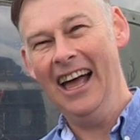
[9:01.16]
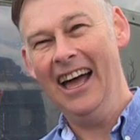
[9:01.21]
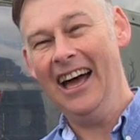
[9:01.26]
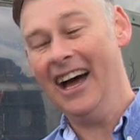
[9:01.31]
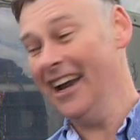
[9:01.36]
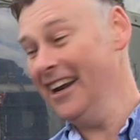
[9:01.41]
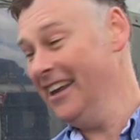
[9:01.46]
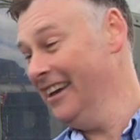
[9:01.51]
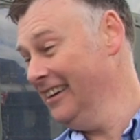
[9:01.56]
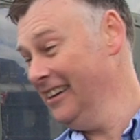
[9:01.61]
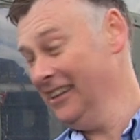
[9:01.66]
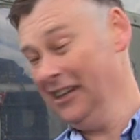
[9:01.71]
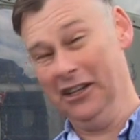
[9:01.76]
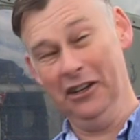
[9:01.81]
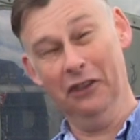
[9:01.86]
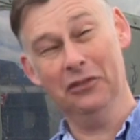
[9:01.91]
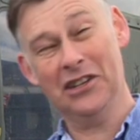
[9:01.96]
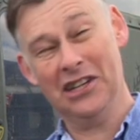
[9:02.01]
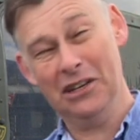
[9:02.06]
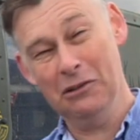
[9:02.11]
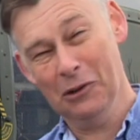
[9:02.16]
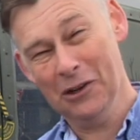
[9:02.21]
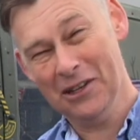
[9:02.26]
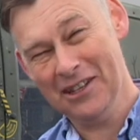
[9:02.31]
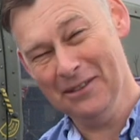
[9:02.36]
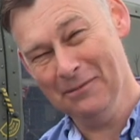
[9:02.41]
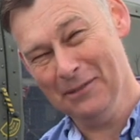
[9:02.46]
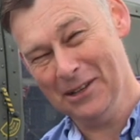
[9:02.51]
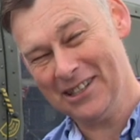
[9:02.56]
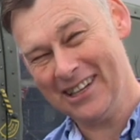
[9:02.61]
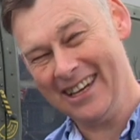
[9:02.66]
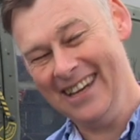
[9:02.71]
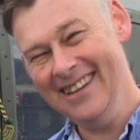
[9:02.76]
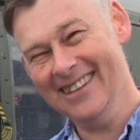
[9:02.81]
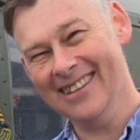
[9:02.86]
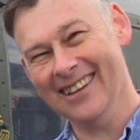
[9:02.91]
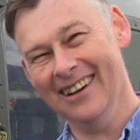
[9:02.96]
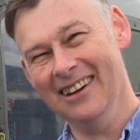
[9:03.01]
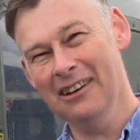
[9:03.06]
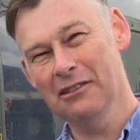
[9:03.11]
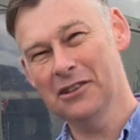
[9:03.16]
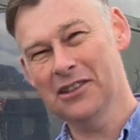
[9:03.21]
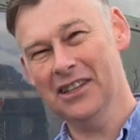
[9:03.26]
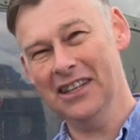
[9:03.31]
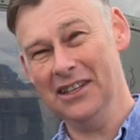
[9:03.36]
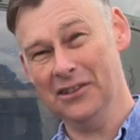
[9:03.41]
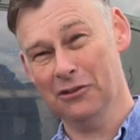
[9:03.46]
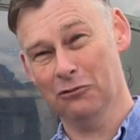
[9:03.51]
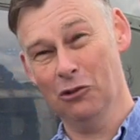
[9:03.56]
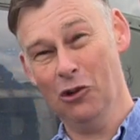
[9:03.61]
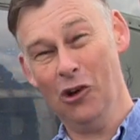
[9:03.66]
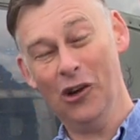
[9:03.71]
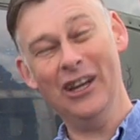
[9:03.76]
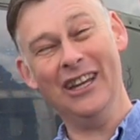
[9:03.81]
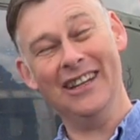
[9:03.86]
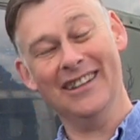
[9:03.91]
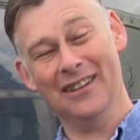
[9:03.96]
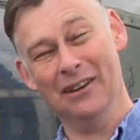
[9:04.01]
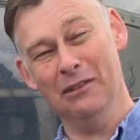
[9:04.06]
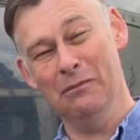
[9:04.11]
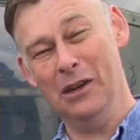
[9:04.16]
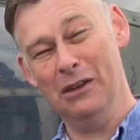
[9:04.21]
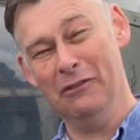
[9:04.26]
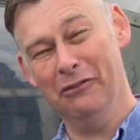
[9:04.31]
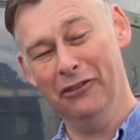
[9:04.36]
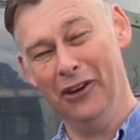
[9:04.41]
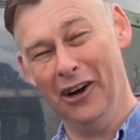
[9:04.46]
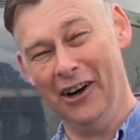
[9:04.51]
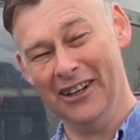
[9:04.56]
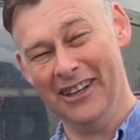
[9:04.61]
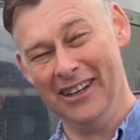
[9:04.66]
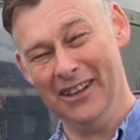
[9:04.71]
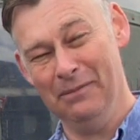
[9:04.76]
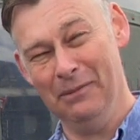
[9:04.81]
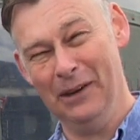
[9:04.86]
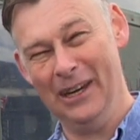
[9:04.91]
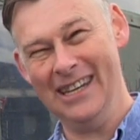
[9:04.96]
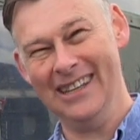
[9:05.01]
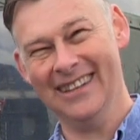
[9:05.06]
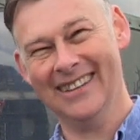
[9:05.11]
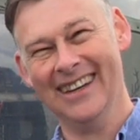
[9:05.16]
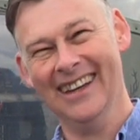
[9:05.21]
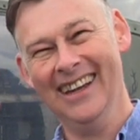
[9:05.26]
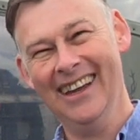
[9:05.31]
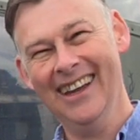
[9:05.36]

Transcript: and it obviously wasn't a mosquito, it was these rockets that were being fired at the base.